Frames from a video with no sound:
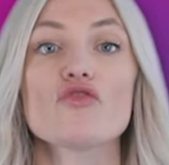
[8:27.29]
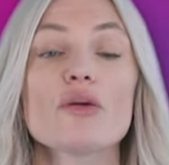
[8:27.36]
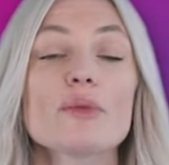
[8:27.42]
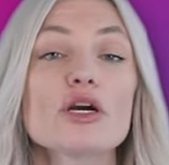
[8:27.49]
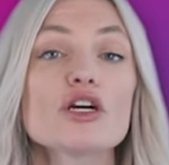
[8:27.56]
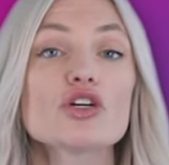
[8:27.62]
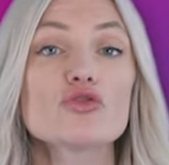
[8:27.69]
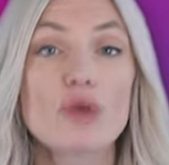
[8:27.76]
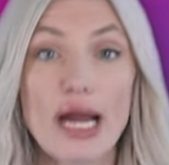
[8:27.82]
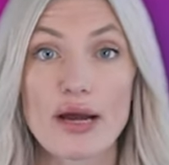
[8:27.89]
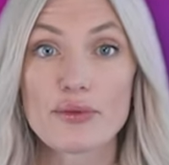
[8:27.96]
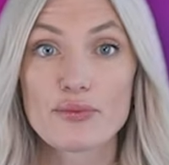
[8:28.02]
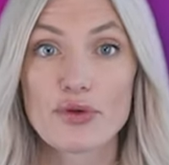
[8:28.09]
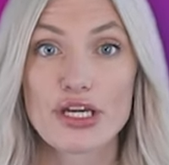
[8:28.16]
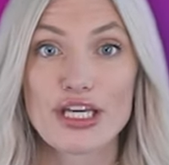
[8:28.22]
From her
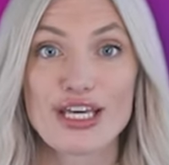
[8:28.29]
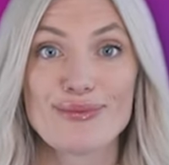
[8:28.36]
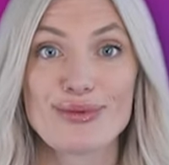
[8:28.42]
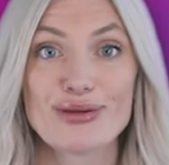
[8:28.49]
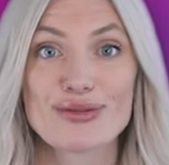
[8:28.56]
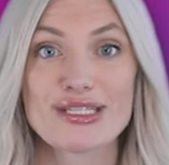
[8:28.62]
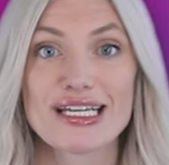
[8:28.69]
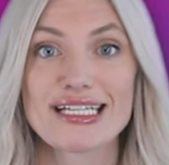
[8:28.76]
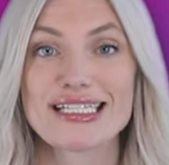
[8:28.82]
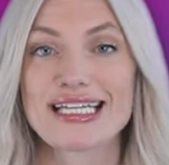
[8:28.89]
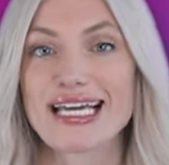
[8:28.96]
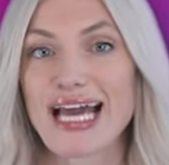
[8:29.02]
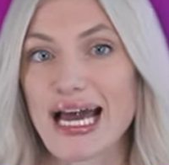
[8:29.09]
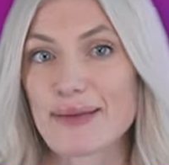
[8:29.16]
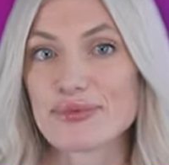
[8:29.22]
groundbreaking music to
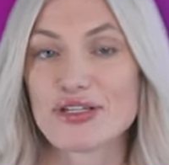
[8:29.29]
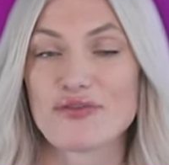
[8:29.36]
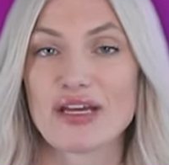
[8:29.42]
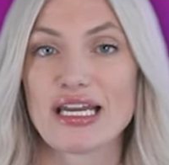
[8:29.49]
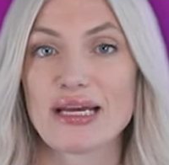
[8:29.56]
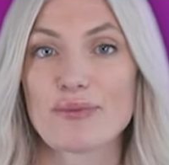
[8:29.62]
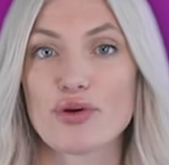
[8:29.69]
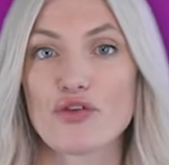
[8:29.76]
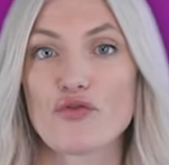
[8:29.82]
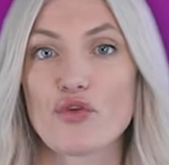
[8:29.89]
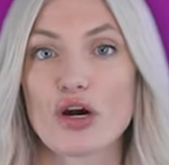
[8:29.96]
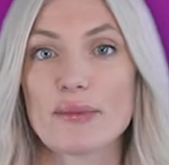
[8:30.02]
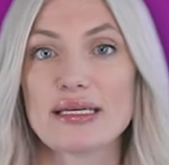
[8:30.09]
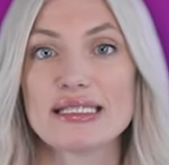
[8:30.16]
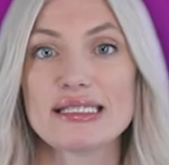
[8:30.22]
captivating
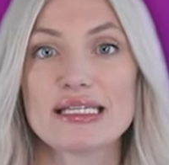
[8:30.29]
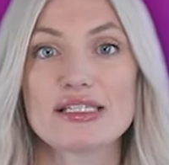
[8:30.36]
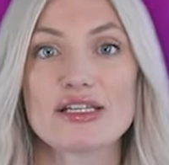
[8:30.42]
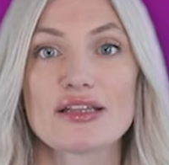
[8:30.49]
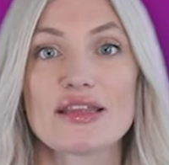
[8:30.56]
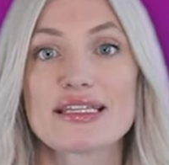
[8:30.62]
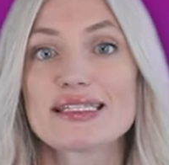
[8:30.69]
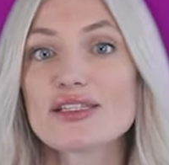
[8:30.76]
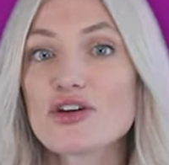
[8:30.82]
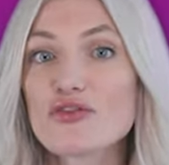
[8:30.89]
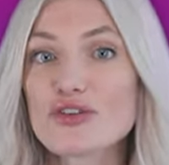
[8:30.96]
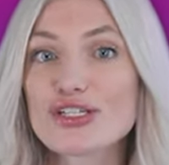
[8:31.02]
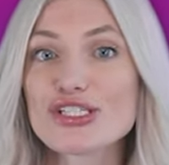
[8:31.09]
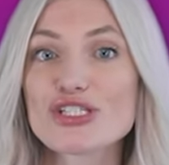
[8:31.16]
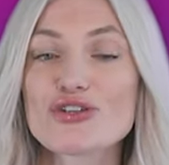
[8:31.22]
performances on the
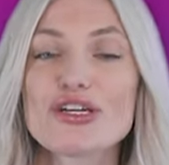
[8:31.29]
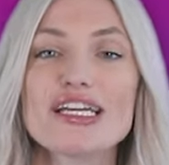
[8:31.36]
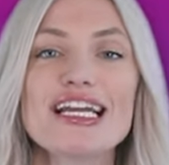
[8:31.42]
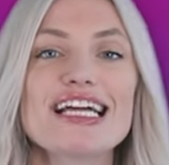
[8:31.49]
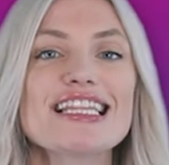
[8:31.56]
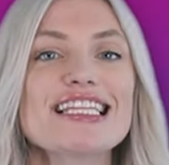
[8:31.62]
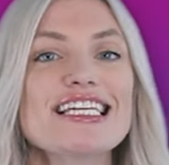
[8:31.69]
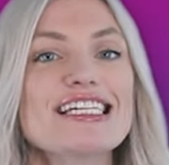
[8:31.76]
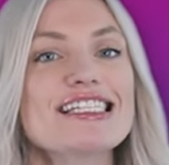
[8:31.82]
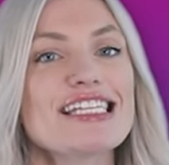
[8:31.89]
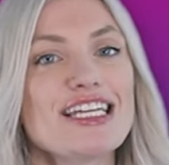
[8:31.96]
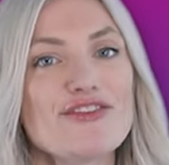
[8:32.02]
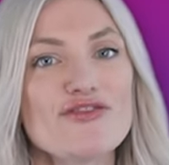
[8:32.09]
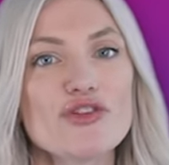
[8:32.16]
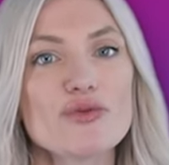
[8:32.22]
silver screen, Aaliyah's
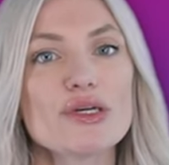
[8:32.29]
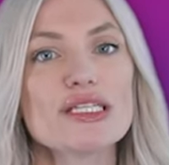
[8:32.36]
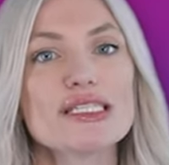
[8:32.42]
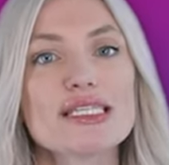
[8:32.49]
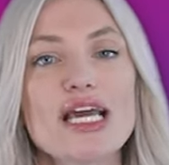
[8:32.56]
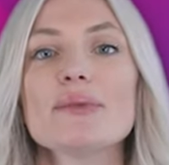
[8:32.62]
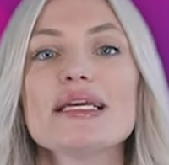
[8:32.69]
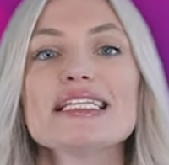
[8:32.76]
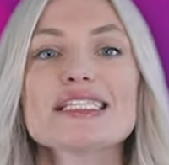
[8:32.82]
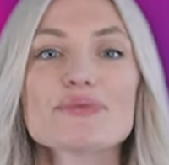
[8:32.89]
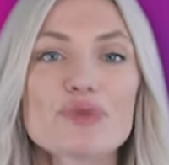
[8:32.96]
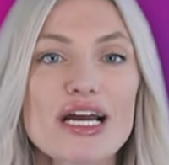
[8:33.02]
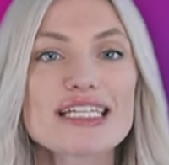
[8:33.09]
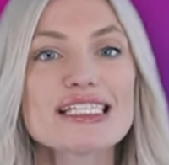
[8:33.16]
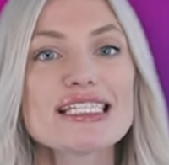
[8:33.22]
influence remains
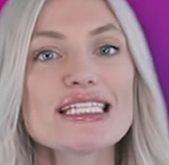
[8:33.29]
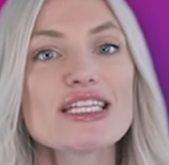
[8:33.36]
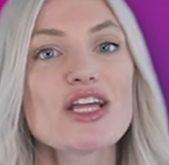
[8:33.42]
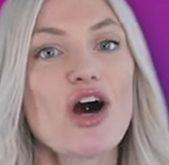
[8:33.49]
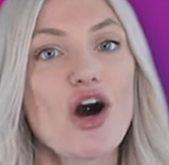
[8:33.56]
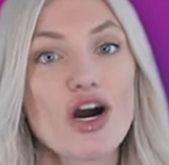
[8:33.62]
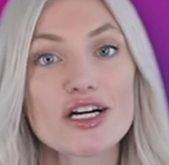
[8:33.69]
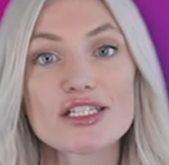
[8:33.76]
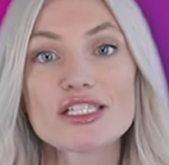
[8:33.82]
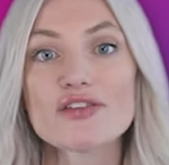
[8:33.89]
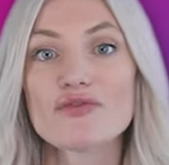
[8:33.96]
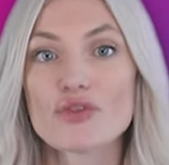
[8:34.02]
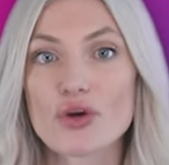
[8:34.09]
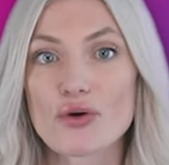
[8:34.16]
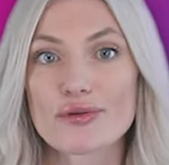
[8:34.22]
present in the hearts
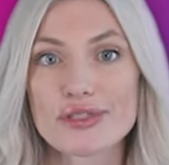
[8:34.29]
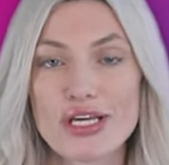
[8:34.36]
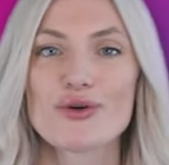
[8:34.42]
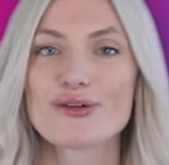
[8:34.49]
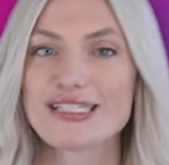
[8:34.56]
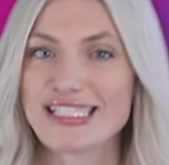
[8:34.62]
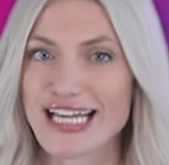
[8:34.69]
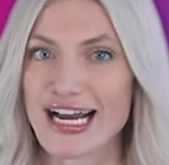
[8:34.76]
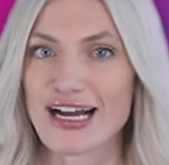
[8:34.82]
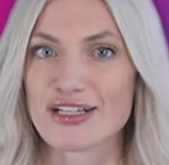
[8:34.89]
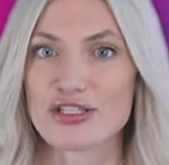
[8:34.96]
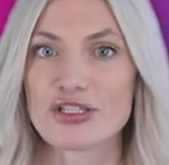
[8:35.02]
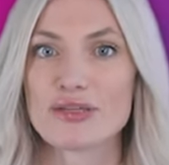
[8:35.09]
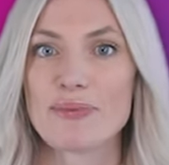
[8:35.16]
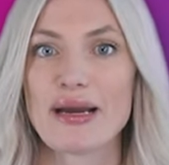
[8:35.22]
of those who were
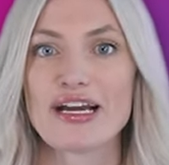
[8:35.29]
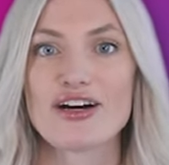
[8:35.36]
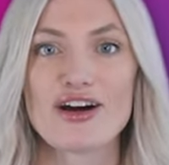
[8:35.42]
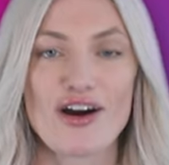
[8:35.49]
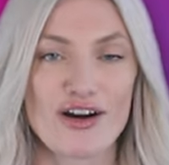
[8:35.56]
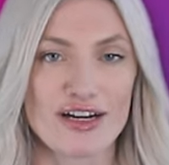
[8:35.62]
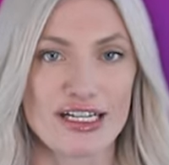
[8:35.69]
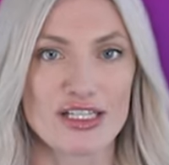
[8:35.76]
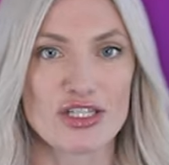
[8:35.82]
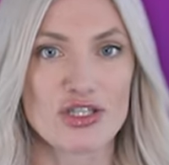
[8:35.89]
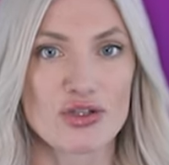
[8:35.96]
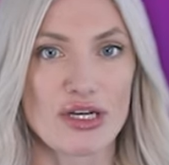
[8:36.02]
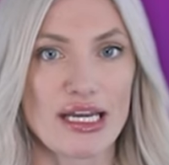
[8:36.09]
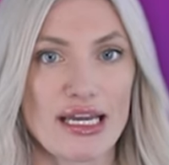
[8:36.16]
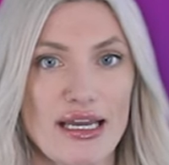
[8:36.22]
touched by her
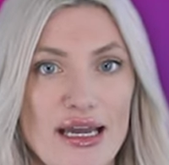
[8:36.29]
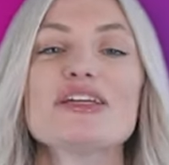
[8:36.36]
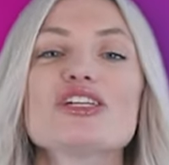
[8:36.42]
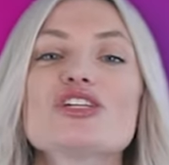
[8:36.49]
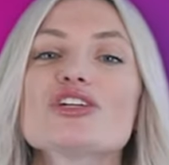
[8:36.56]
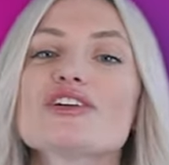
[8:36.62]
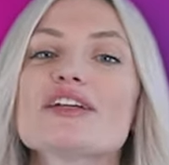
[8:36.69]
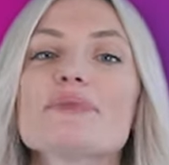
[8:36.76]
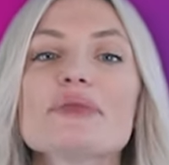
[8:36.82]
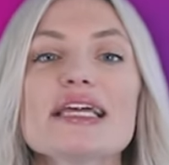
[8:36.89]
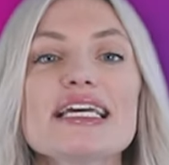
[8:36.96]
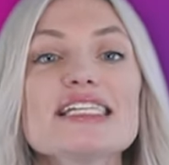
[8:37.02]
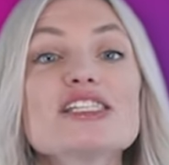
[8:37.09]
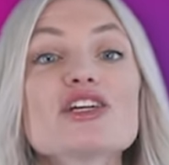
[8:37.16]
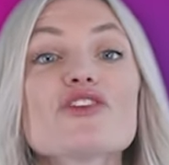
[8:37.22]
artistry. Be sure to
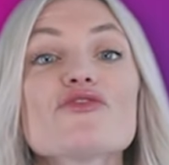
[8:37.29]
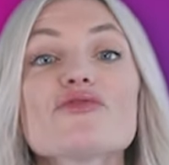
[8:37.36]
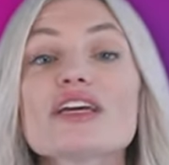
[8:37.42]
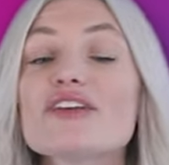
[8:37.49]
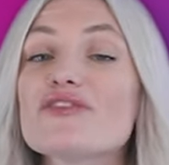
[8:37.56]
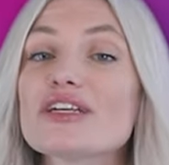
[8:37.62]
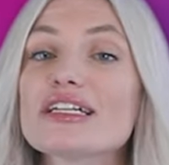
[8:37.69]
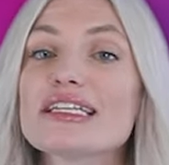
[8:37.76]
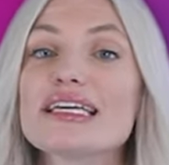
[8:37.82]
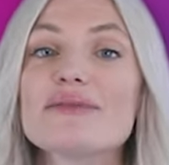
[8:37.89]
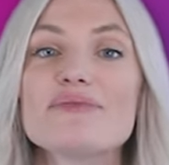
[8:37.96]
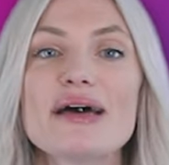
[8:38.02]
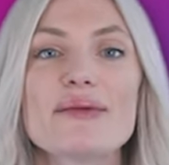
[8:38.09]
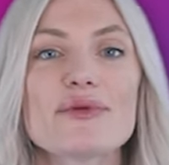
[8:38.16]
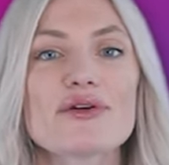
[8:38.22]
place your favorite
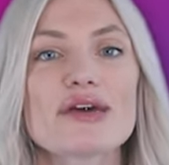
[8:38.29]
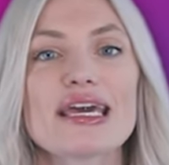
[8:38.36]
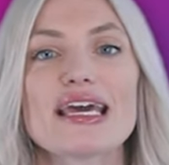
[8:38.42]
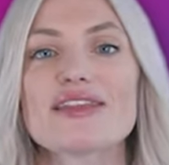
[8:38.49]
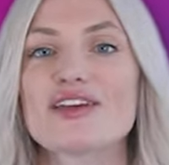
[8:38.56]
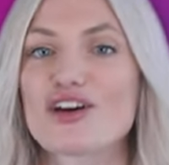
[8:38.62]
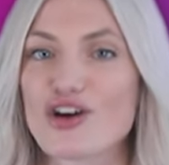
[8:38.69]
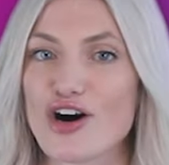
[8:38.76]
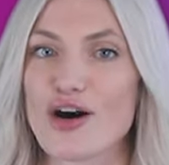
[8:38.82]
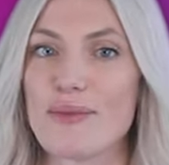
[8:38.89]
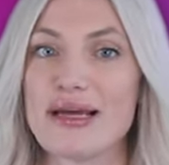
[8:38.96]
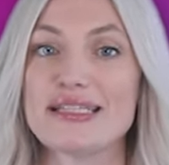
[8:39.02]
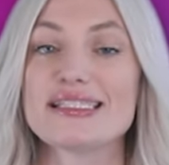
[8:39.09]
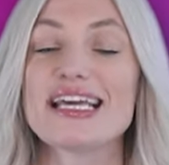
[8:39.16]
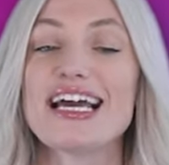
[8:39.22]
Aaliyah memory in the
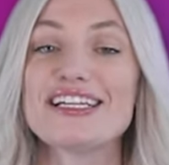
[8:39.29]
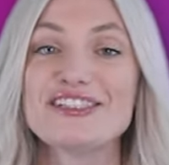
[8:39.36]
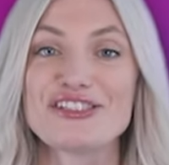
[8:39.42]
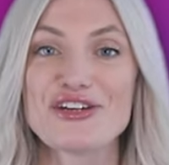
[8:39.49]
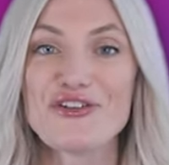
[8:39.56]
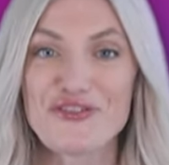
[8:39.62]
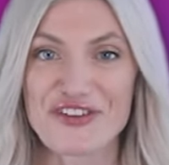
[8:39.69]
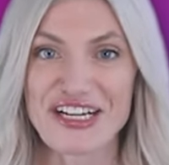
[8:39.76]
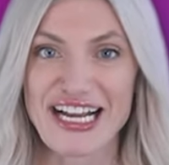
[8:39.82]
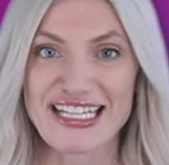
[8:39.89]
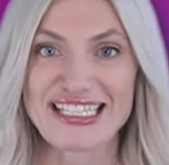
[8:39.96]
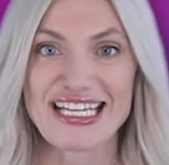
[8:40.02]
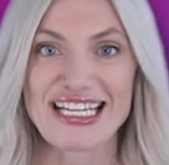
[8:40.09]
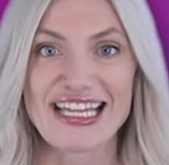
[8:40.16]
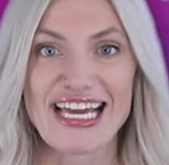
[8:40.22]
comments and don't
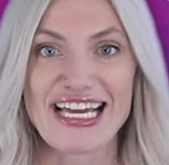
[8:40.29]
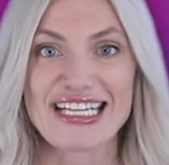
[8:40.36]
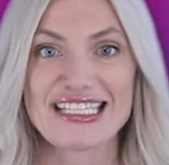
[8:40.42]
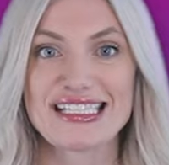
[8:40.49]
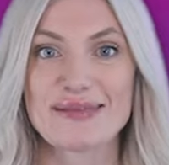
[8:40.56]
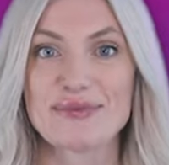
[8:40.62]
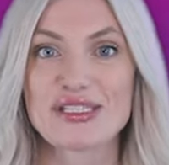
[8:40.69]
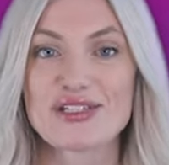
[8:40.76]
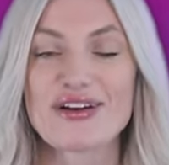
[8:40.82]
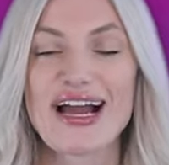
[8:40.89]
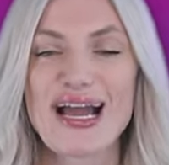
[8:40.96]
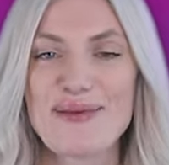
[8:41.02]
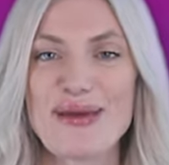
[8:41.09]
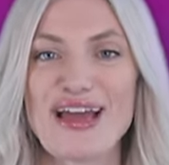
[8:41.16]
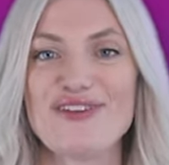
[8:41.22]
forget to like,
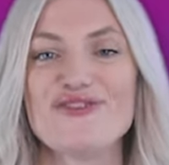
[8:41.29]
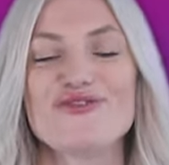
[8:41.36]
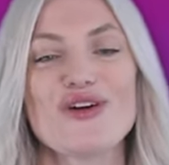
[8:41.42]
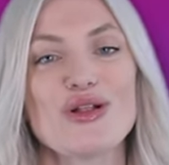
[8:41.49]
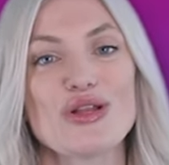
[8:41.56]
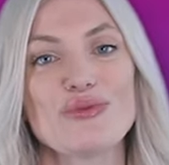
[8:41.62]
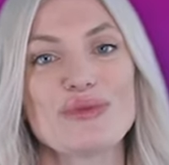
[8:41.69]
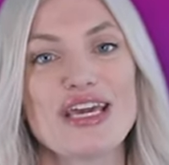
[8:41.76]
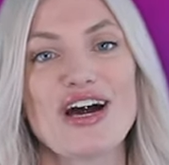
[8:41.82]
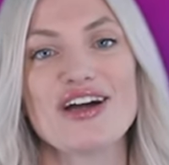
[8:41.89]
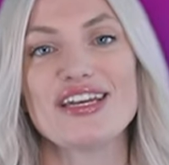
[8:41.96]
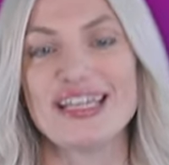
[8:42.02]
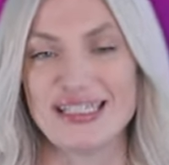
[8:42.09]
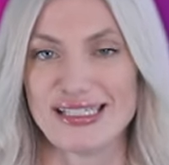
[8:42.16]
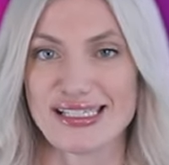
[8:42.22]
subscribe, and follow me
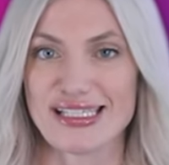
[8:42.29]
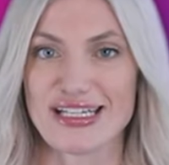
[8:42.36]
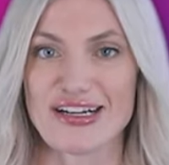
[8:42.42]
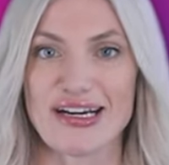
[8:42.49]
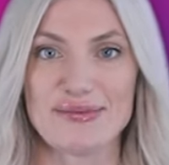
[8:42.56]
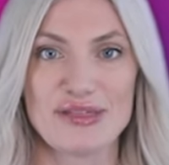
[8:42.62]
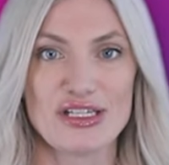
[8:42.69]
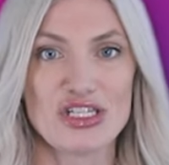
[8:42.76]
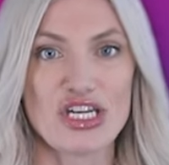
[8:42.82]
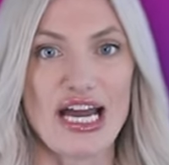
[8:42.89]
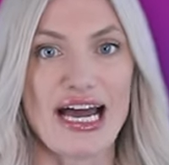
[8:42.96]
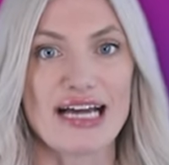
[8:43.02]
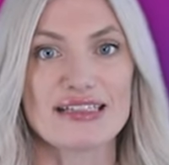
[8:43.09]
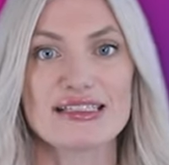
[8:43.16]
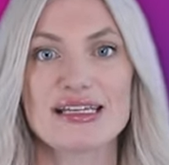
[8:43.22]
on Instagram to
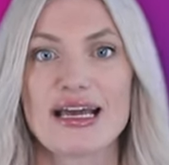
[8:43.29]
chat.